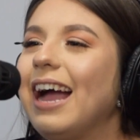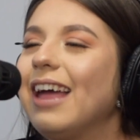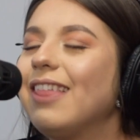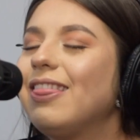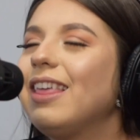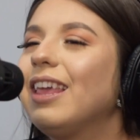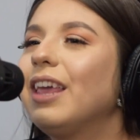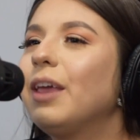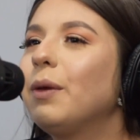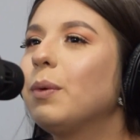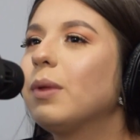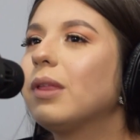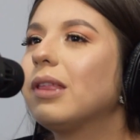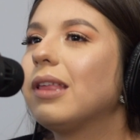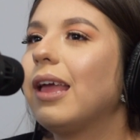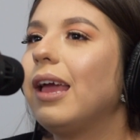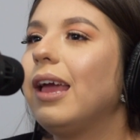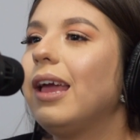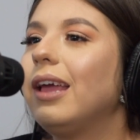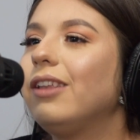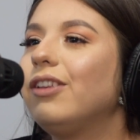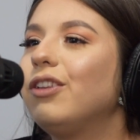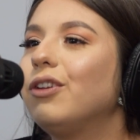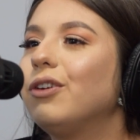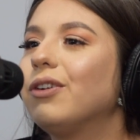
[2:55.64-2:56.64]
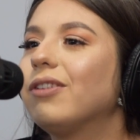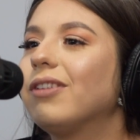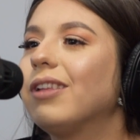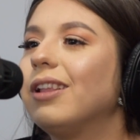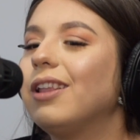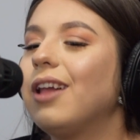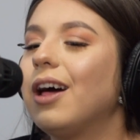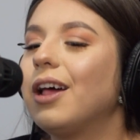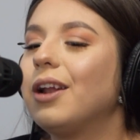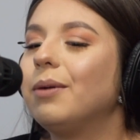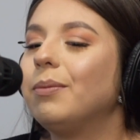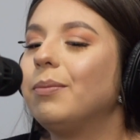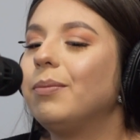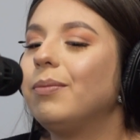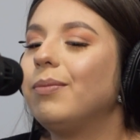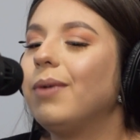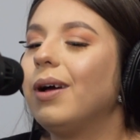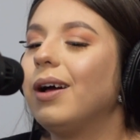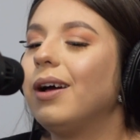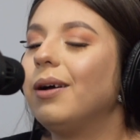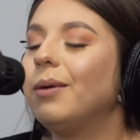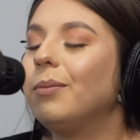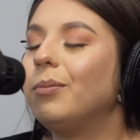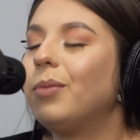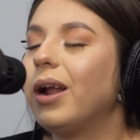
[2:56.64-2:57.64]
I think it was like there's a lot of
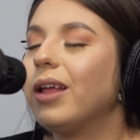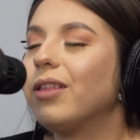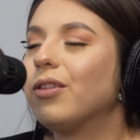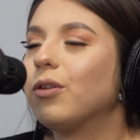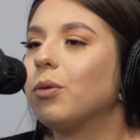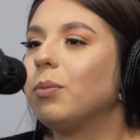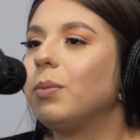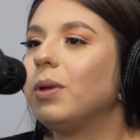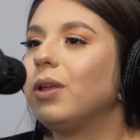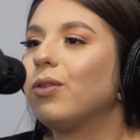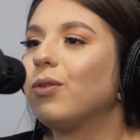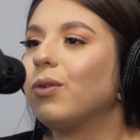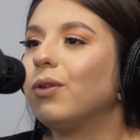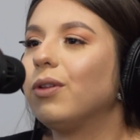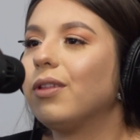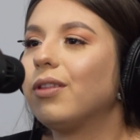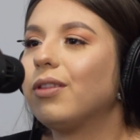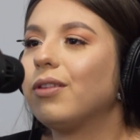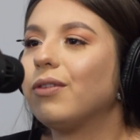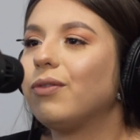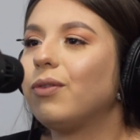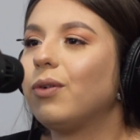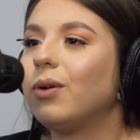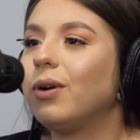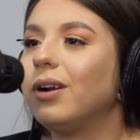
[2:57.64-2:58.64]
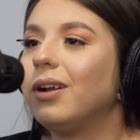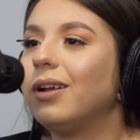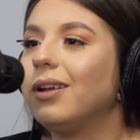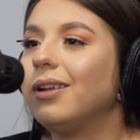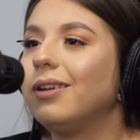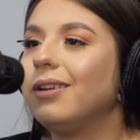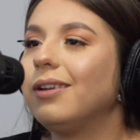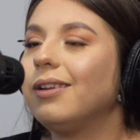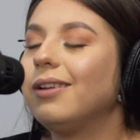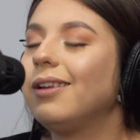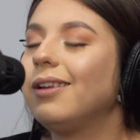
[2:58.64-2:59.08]
brands that are being sold at Sephora, and